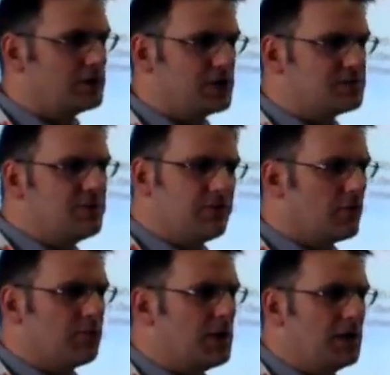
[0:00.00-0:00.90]
just
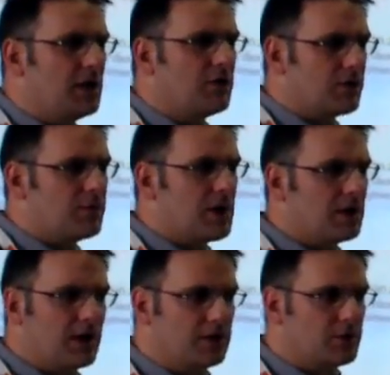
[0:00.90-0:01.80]
before building up from
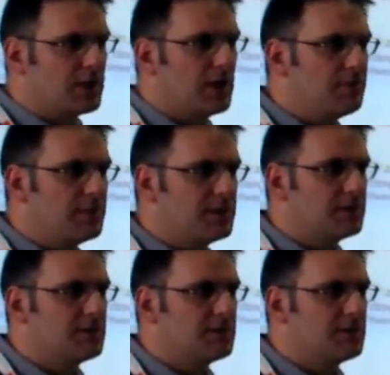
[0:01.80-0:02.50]
aggregate to Trumpy.